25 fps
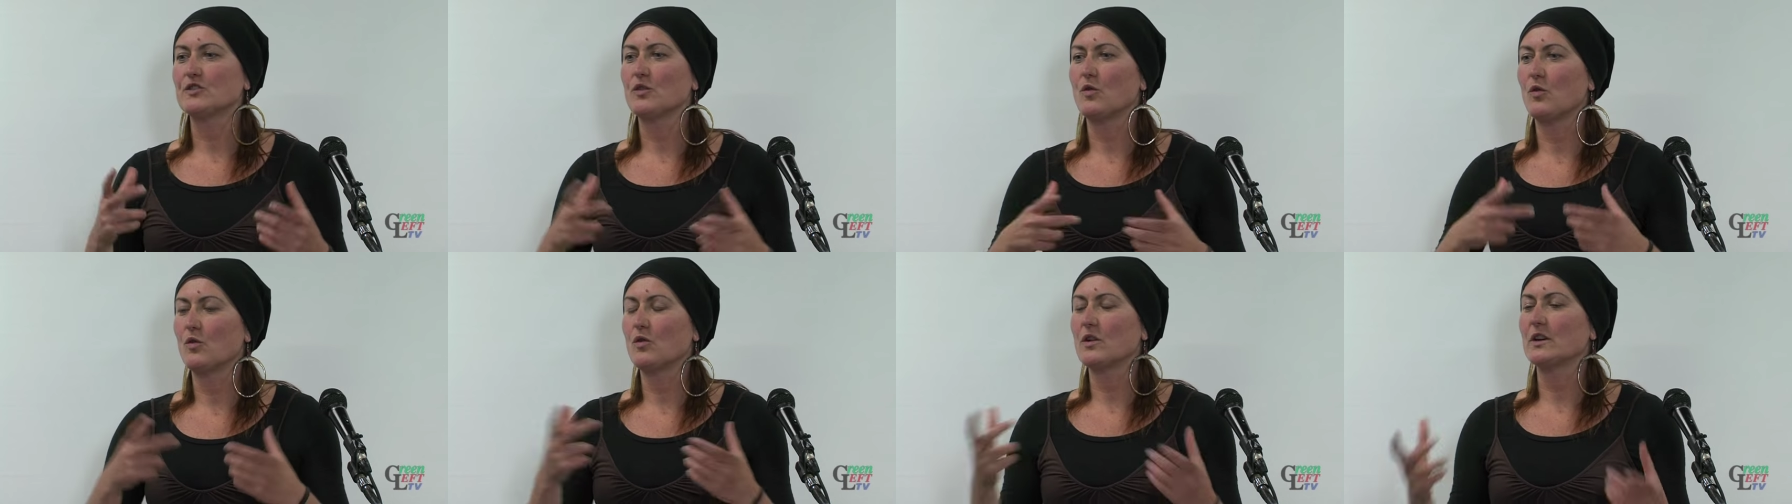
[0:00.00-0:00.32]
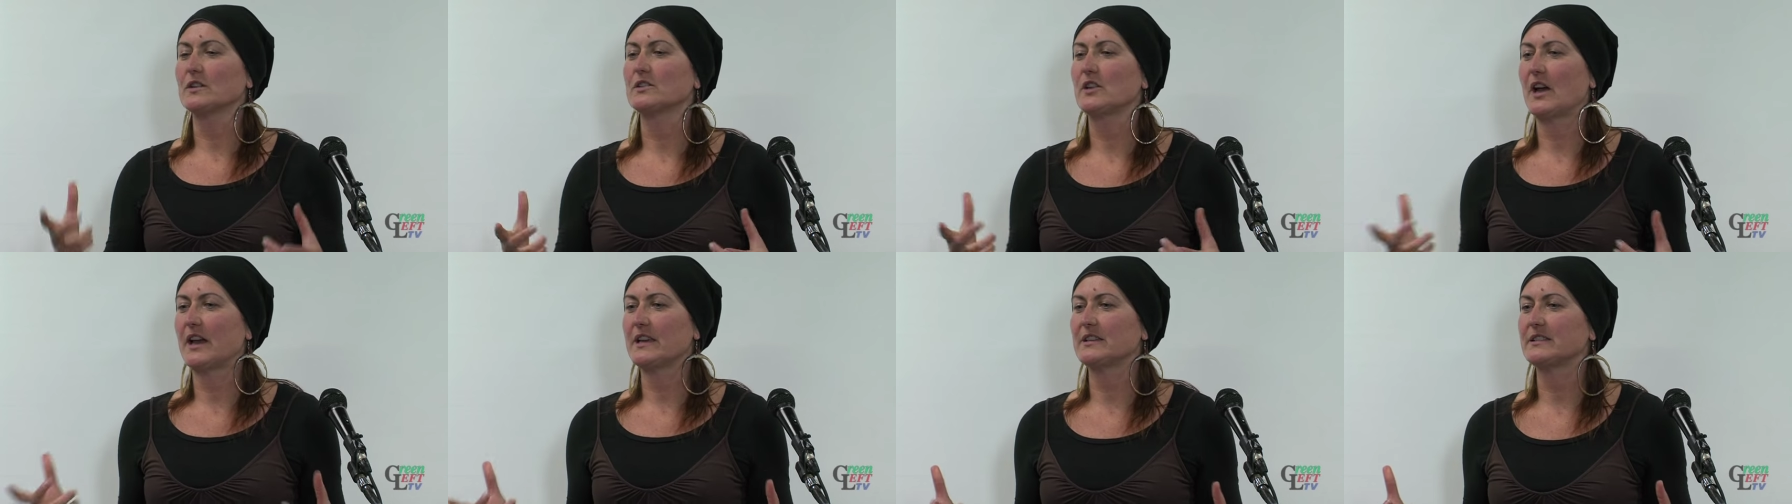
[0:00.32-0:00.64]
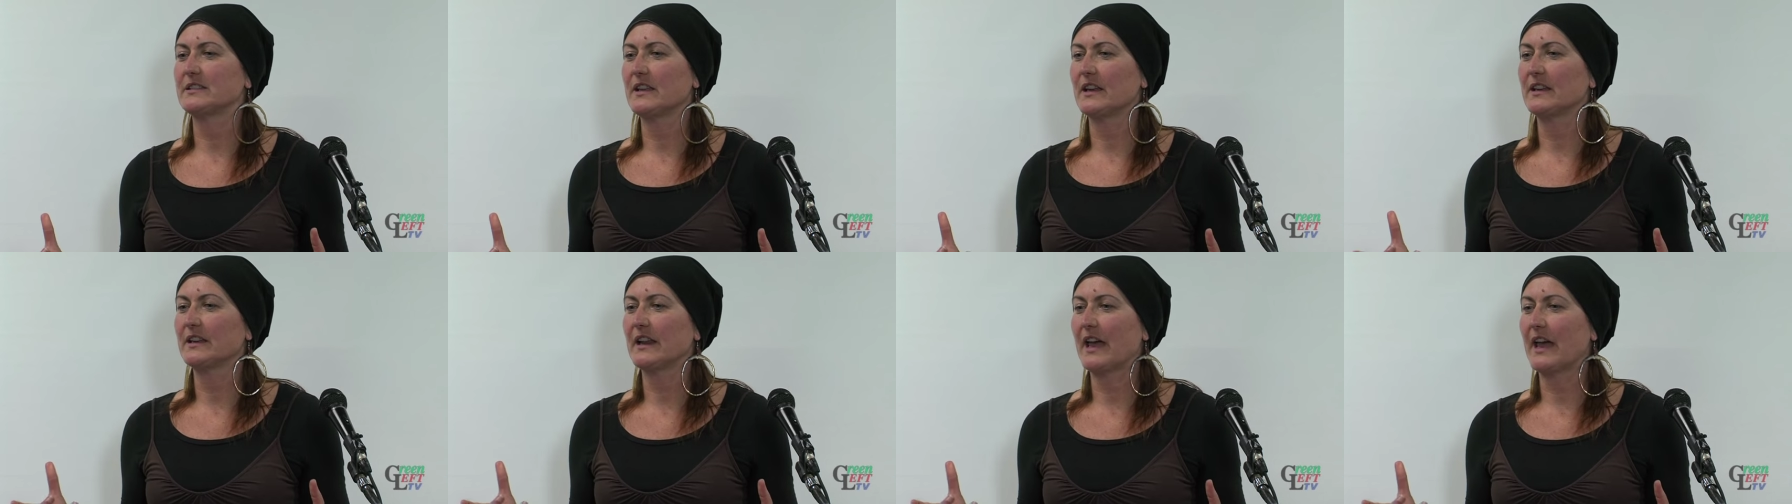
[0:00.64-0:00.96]
to organise
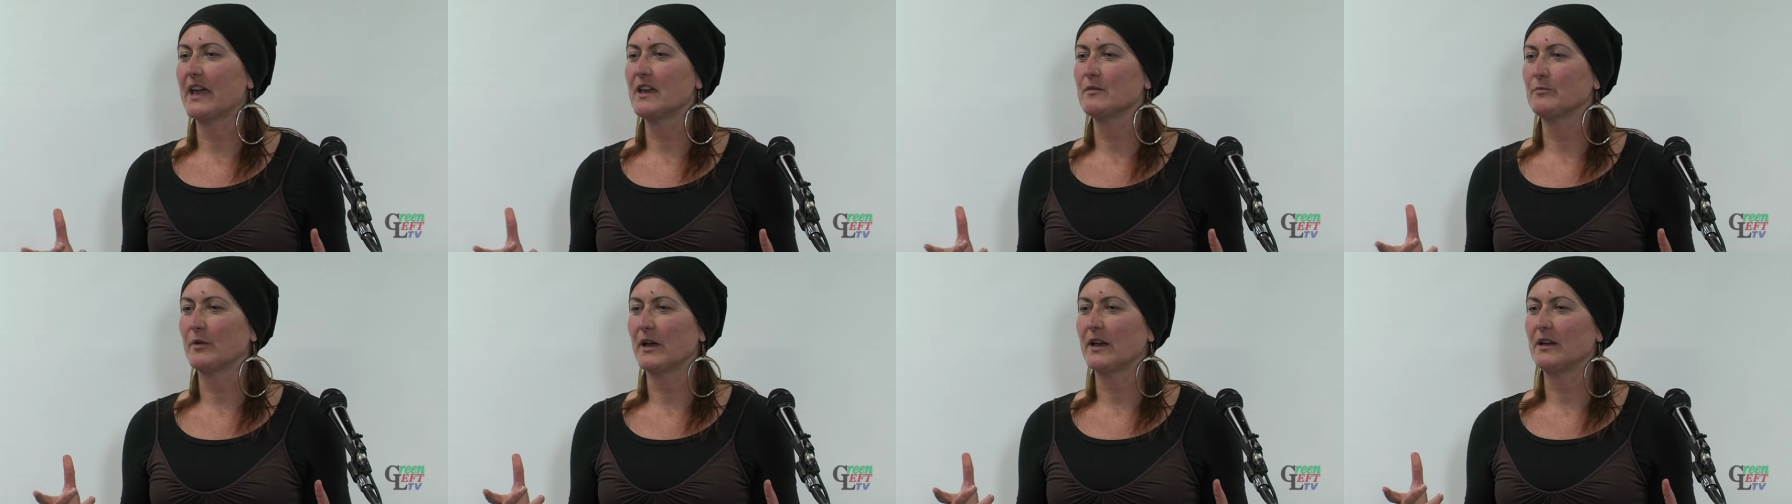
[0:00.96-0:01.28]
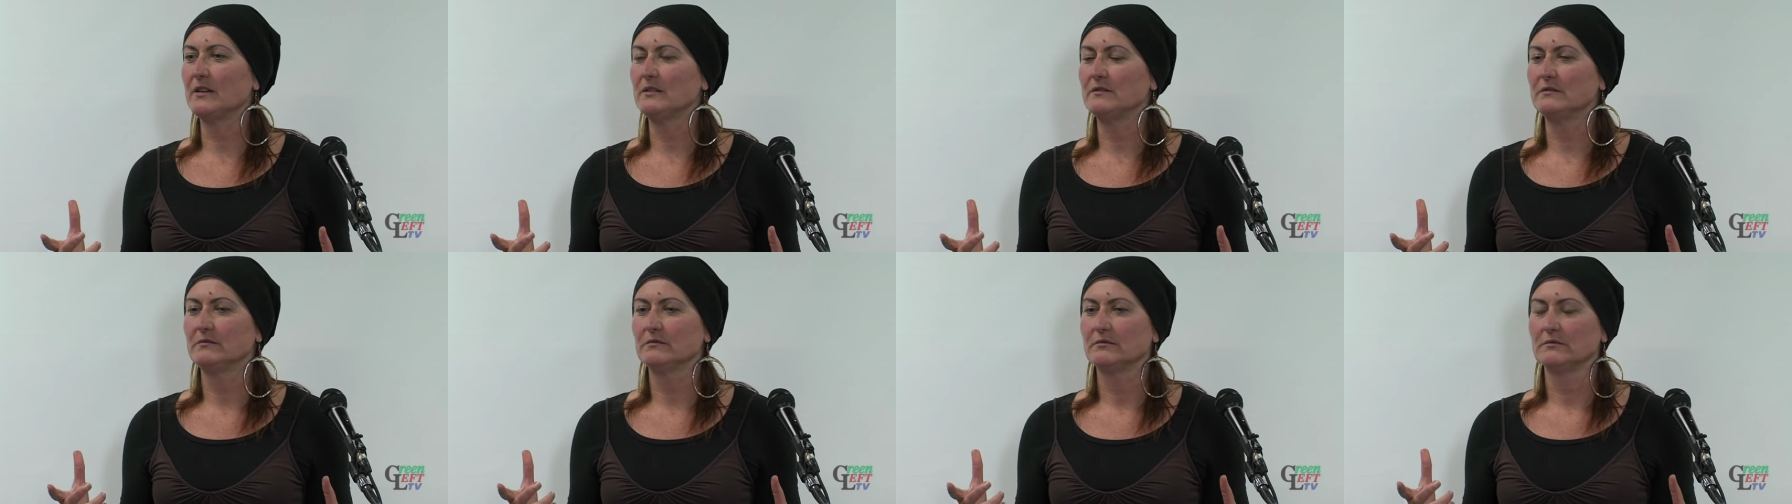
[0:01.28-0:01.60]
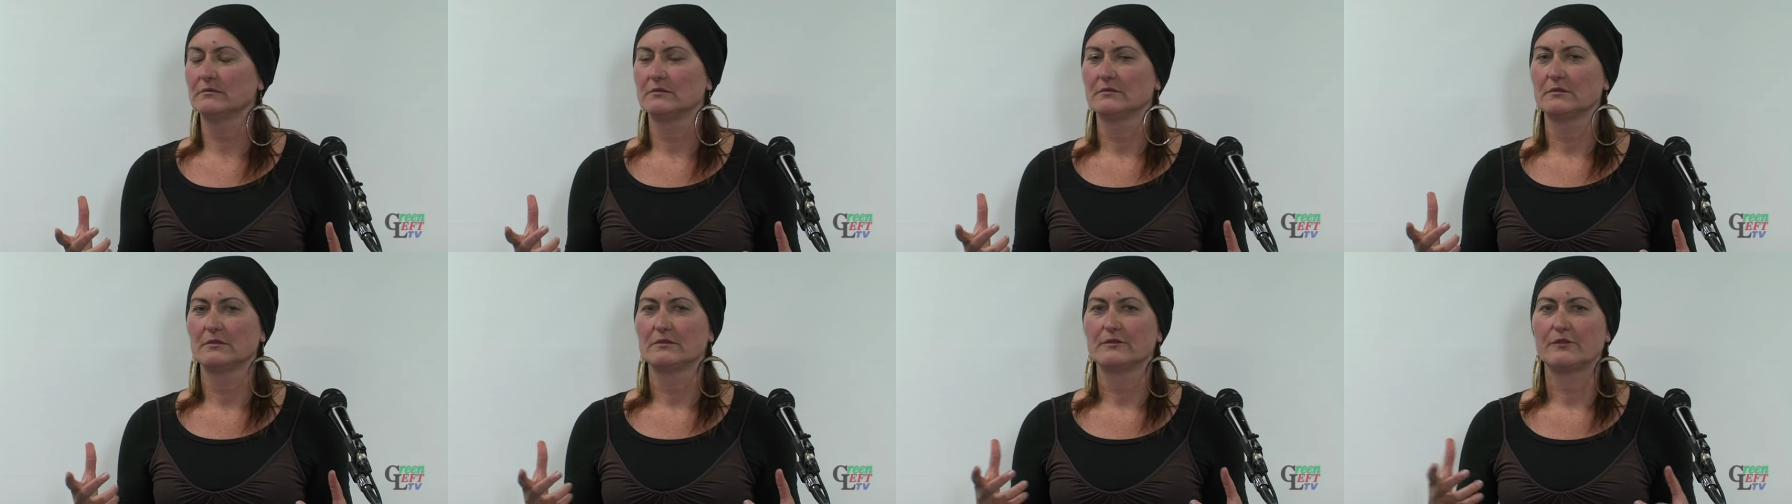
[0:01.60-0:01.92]
their labour
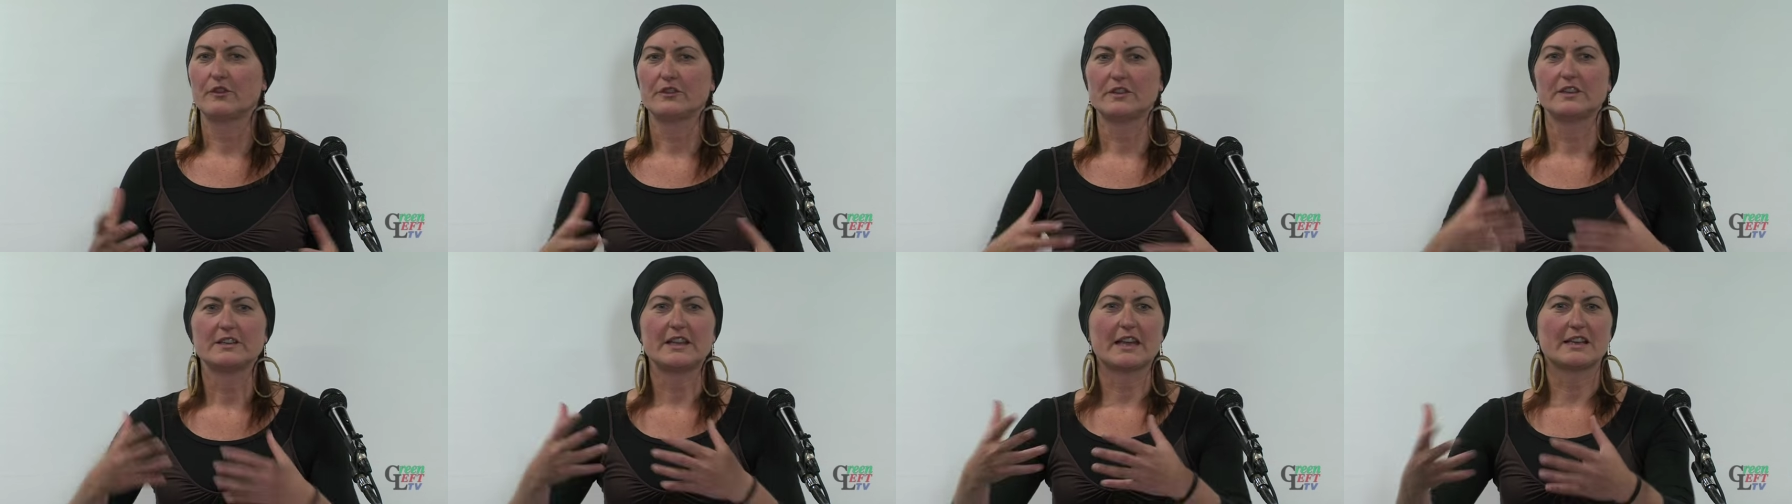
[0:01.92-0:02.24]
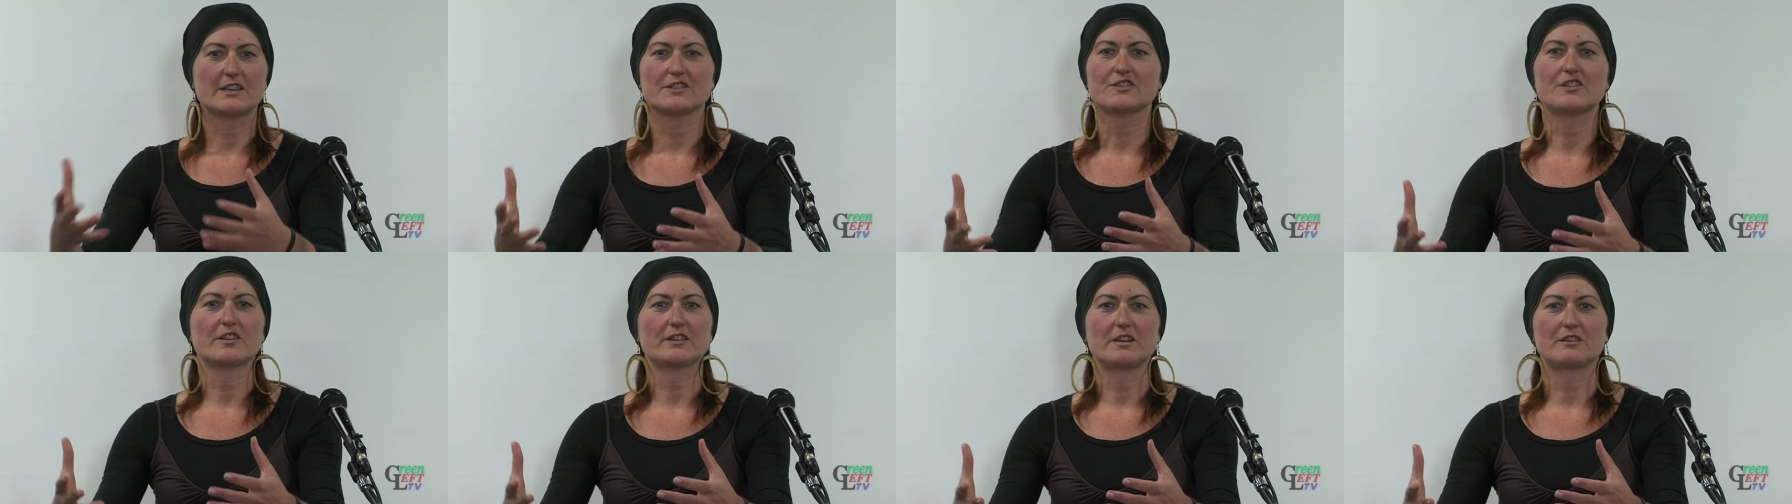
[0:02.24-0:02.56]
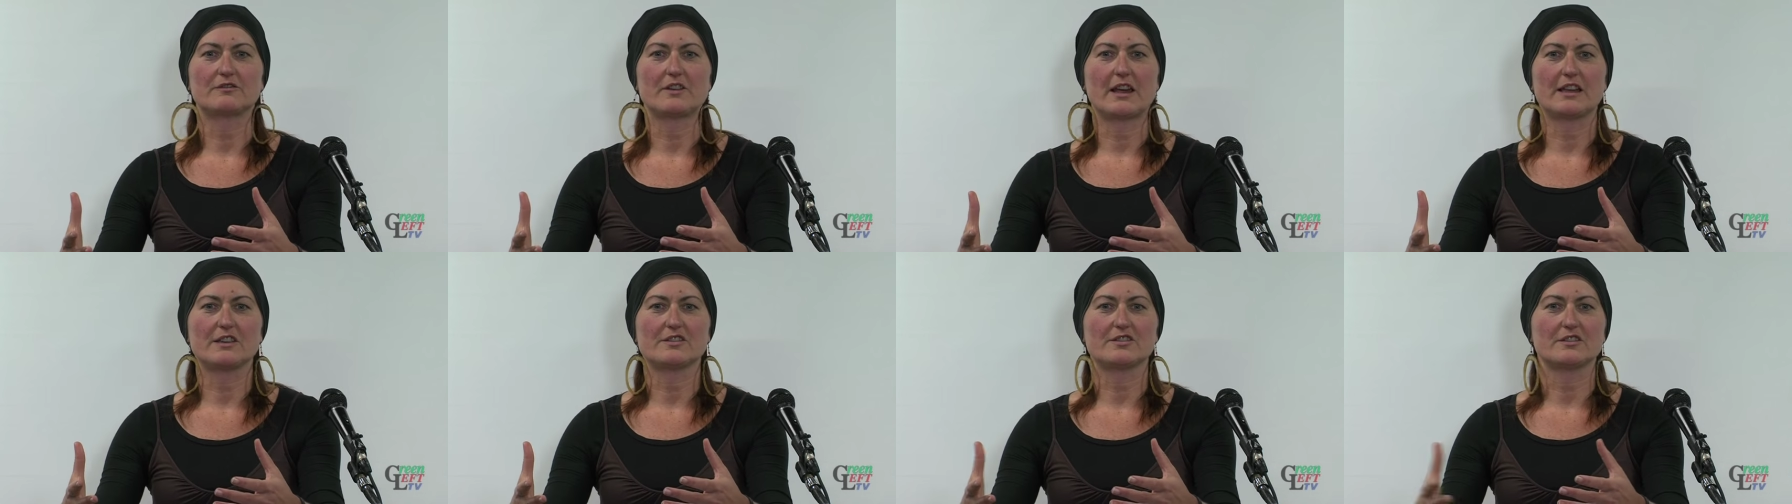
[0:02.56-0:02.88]
for the next
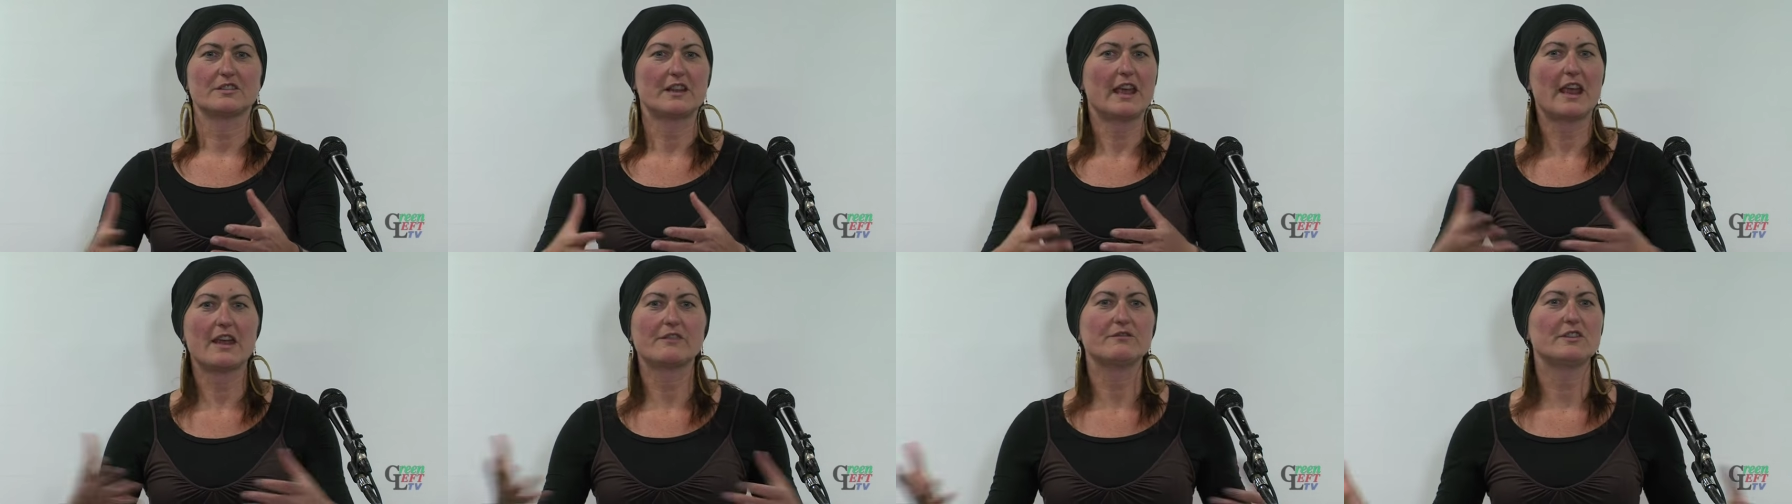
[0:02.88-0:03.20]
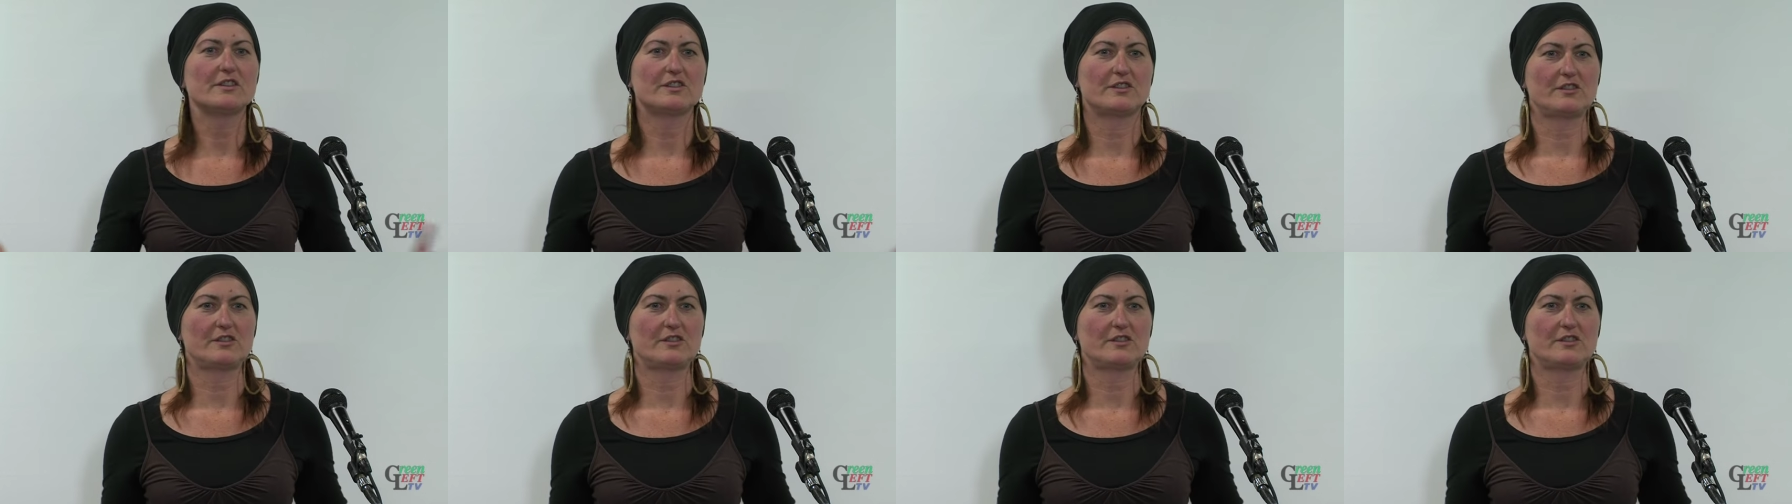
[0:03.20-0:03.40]
generation. Every